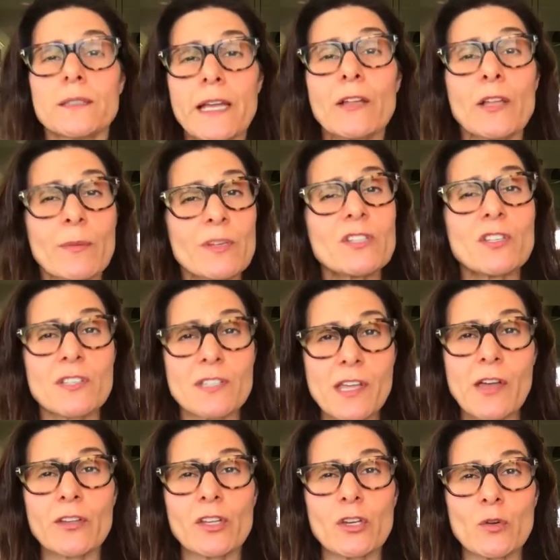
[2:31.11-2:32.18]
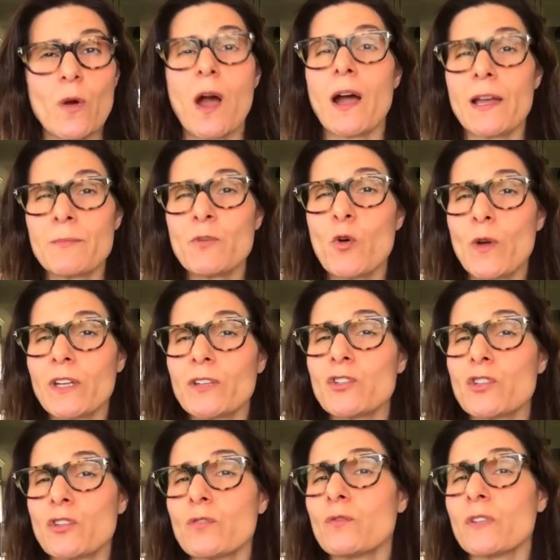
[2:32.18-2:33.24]
Now, let me just tell you, I'm going
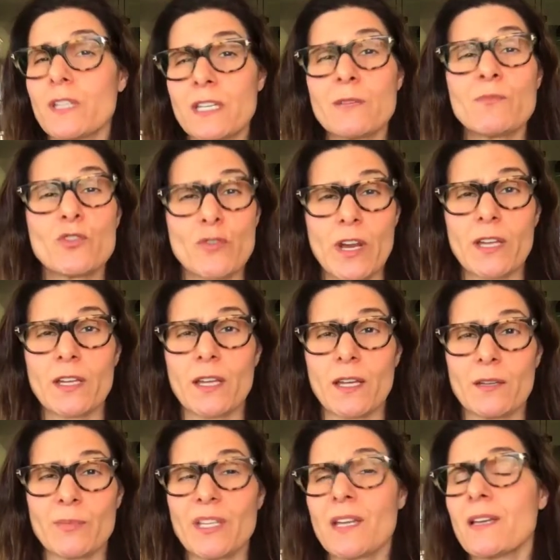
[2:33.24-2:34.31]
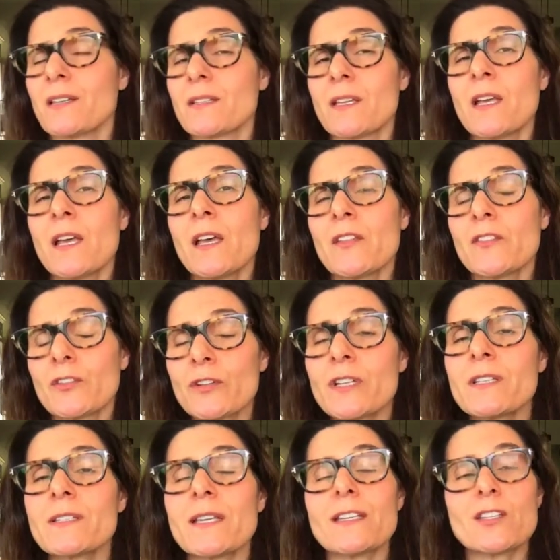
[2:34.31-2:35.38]
to keep drinking because there
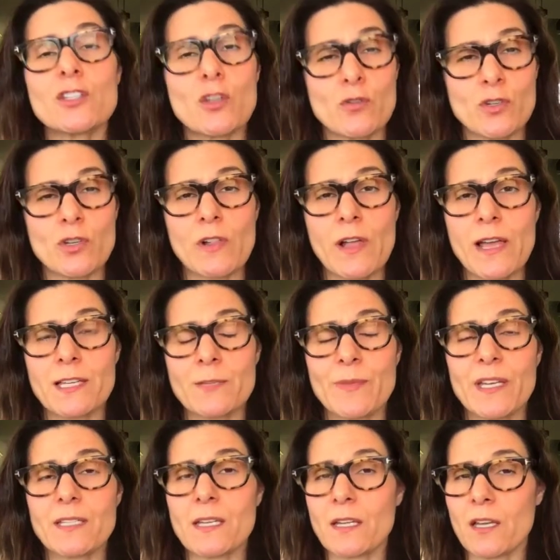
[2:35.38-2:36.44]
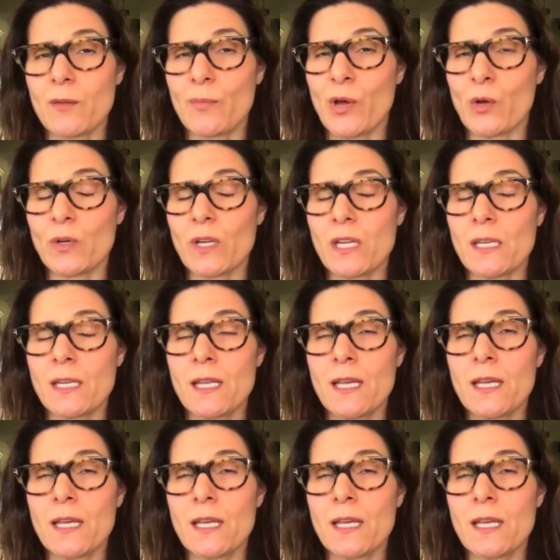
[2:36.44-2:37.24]
is a social aspect and component